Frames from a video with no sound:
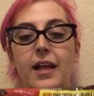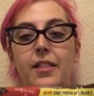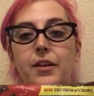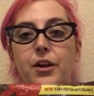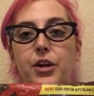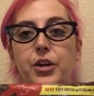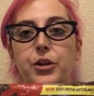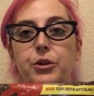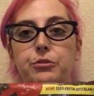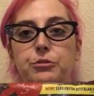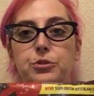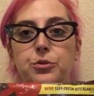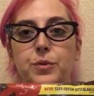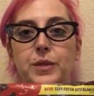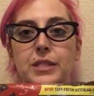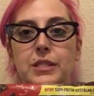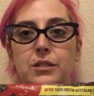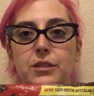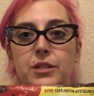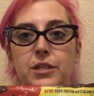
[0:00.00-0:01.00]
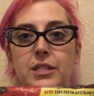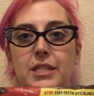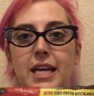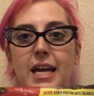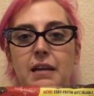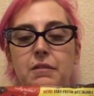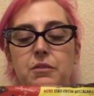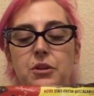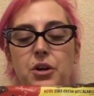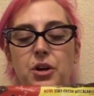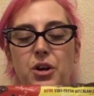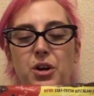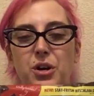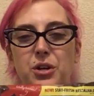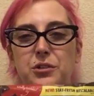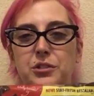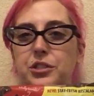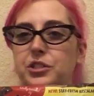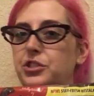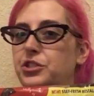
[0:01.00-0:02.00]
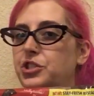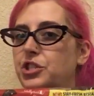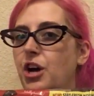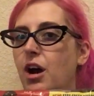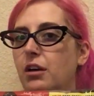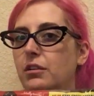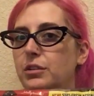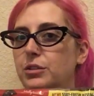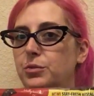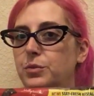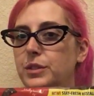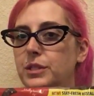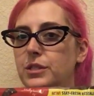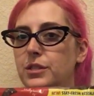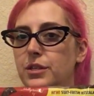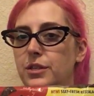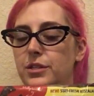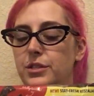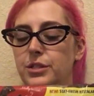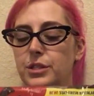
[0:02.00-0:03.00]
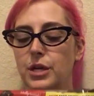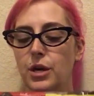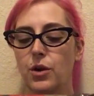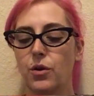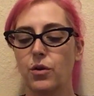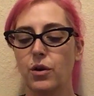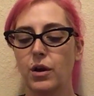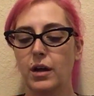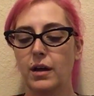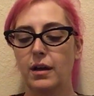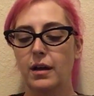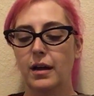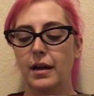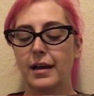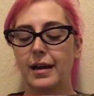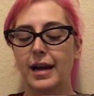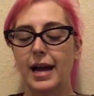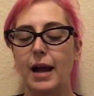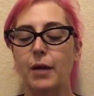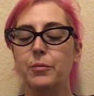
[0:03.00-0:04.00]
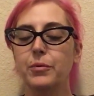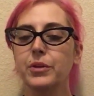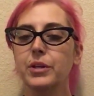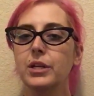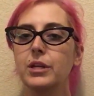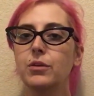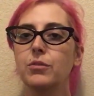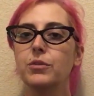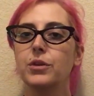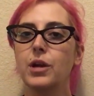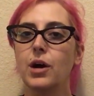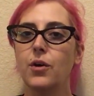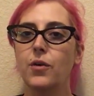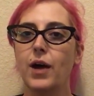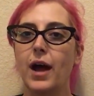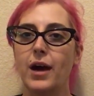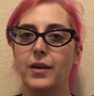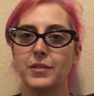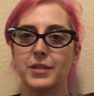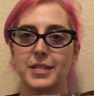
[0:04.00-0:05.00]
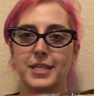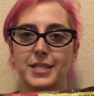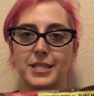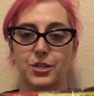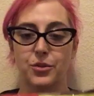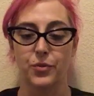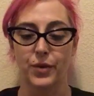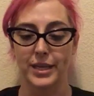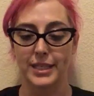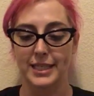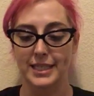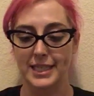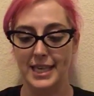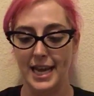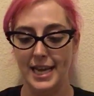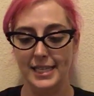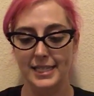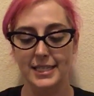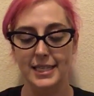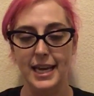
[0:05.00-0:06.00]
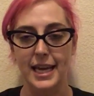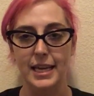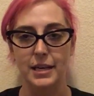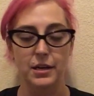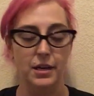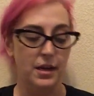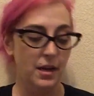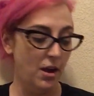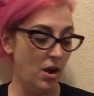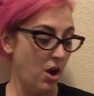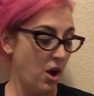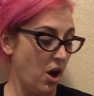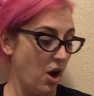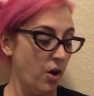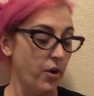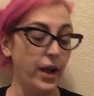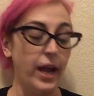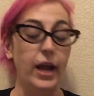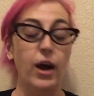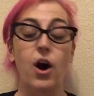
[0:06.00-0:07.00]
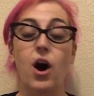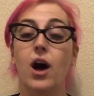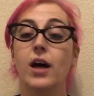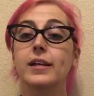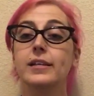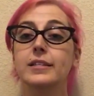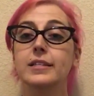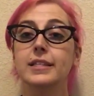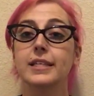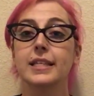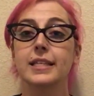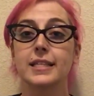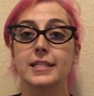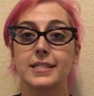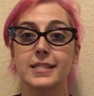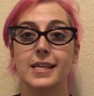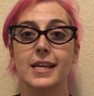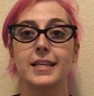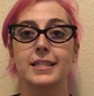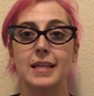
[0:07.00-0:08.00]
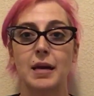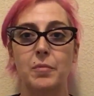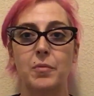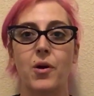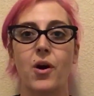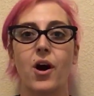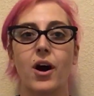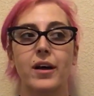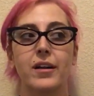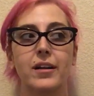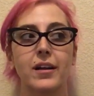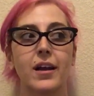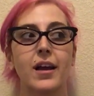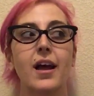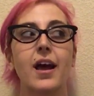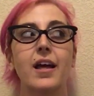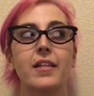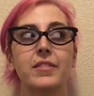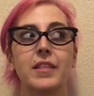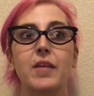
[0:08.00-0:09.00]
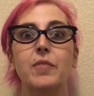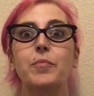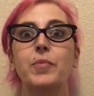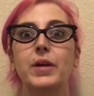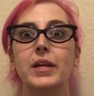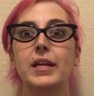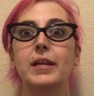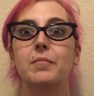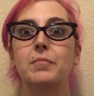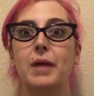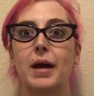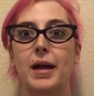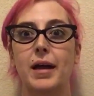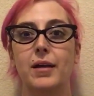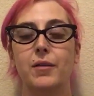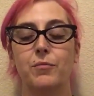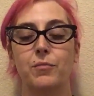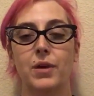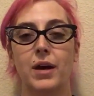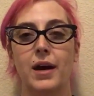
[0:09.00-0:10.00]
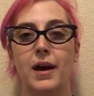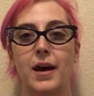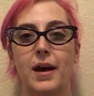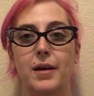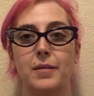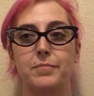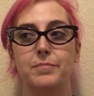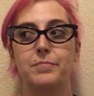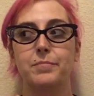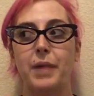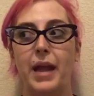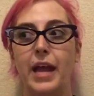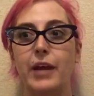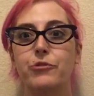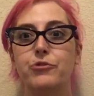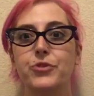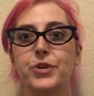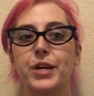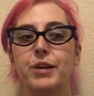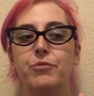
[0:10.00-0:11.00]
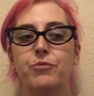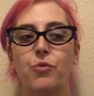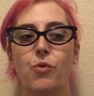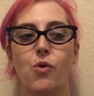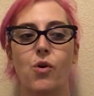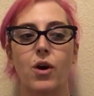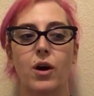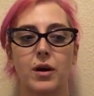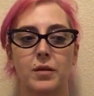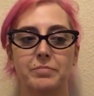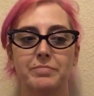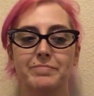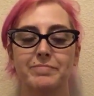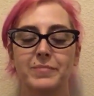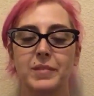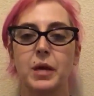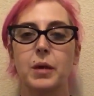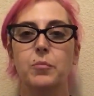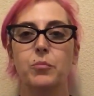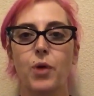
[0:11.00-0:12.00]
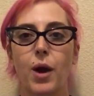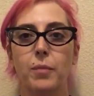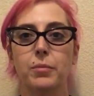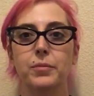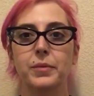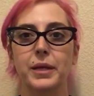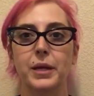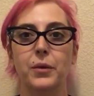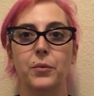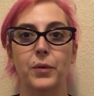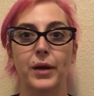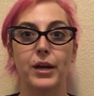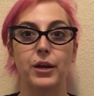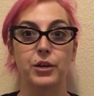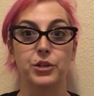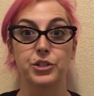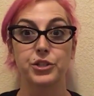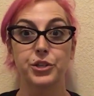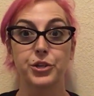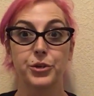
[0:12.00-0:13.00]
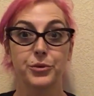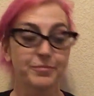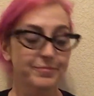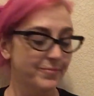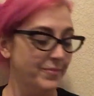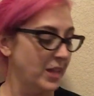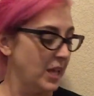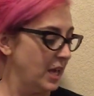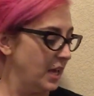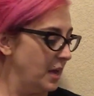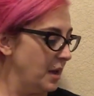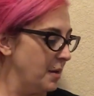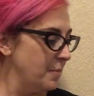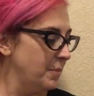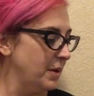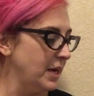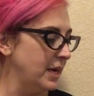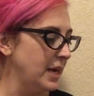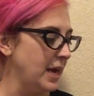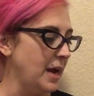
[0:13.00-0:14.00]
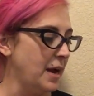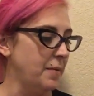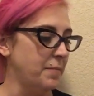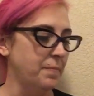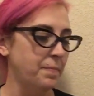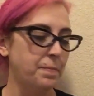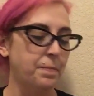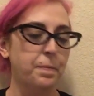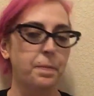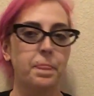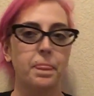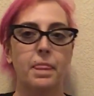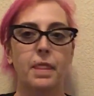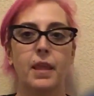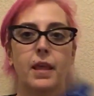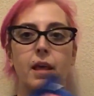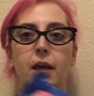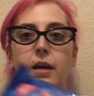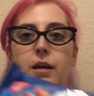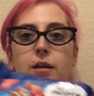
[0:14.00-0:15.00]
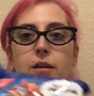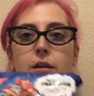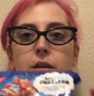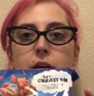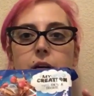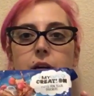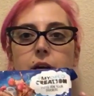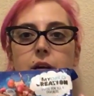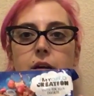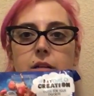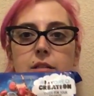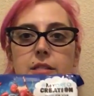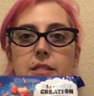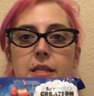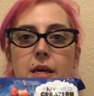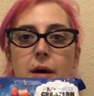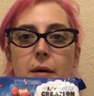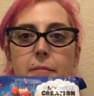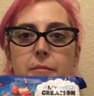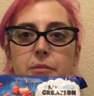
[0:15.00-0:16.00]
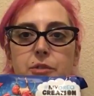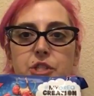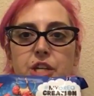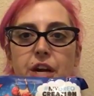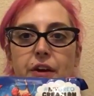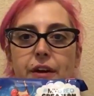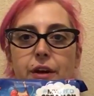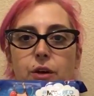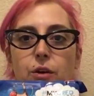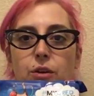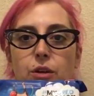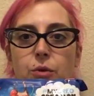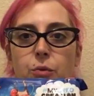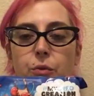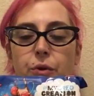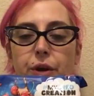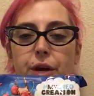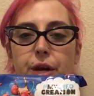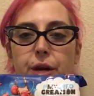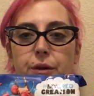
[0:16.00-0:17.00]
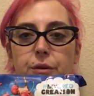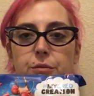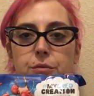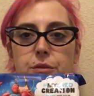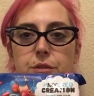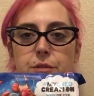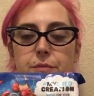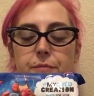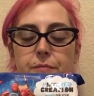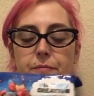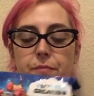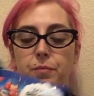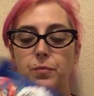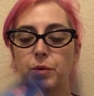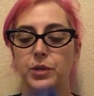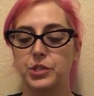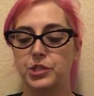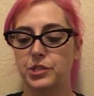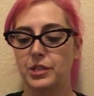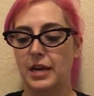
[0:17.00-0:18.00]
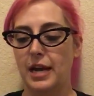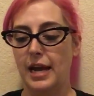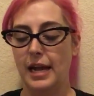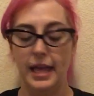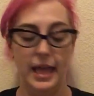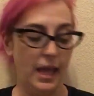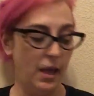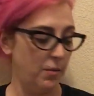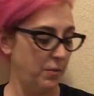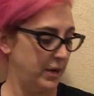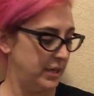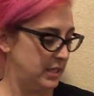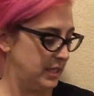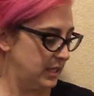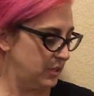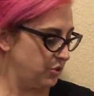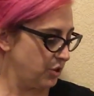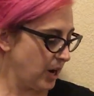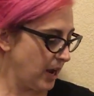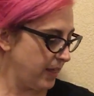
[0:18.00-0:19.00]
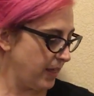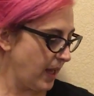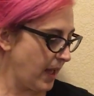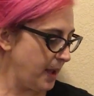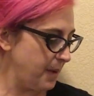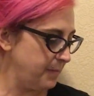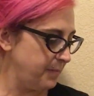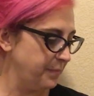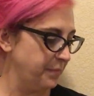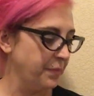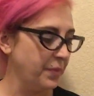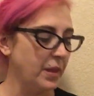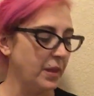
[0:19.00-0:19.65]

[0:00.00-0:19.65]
There are new Twizzlers, and there are Hershey's Chocolate Twizzlers, so I really don't know how this is going to taste. And okay, honestly, these things I bought, they've been in my uh, pantry for probably a week or two. But um, some cherry cola Oreos, which I can't wait to try that.